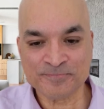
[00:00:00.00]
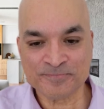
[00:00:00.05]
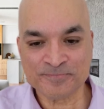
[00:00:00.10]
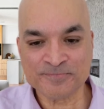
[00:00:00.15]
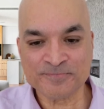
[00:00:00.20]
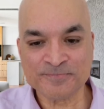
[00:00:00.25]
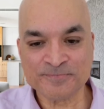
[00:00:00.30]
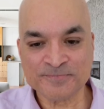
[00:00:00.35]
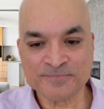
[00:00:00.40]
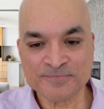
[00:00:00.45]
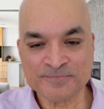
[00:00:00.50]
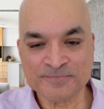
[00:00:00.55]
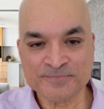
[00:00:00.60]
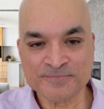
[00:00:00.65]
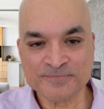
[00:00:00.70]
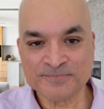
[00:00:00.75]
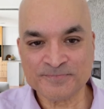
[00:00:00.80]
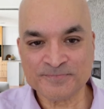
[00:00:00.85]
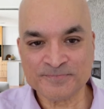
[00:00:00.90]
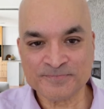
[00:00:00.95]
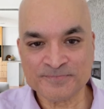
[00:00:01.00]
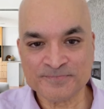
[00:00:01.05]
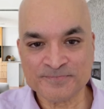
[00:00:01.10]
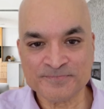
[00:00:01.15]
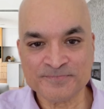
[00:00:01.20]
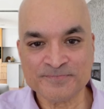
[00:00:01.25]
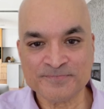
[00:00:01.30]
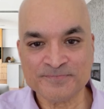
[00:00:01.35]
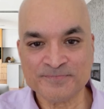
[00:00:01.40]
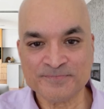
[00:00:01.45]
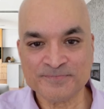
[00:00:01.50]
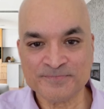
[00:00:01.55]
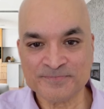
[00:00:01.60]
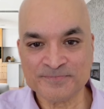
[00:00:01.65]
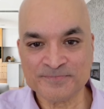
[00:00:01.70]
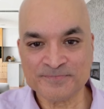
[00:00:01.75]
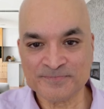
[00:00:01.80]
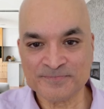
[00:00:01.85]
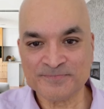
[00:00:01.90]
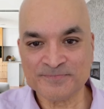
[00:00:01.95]

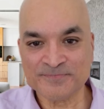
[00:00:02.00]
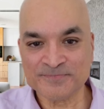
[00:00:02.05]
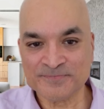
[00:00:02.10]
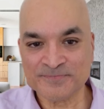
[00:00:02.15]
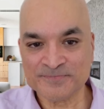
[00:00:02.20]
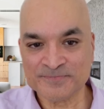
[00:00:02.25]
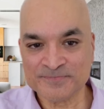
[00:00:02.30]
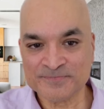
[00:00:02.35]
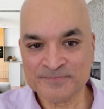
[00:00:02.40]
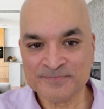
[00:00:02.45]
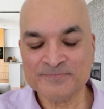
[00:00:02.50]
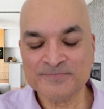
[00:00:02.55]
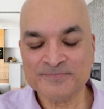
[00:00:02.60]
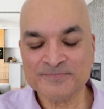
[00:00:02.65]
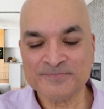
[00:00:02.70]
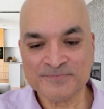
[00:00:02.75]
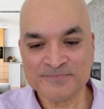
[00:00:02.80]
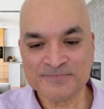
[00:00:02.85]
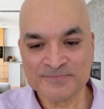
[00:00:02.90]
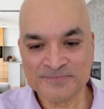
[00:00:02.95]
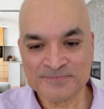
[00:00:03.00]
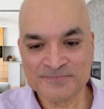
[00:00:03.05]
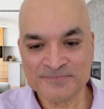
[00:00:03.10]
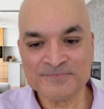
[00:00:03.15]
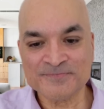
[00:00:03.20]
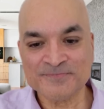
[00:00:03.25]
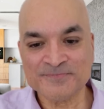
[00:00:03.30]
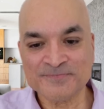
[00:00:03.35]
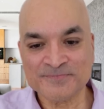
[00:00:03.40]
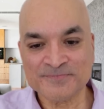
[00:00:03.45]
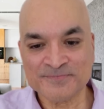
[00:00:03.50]
(not speaking)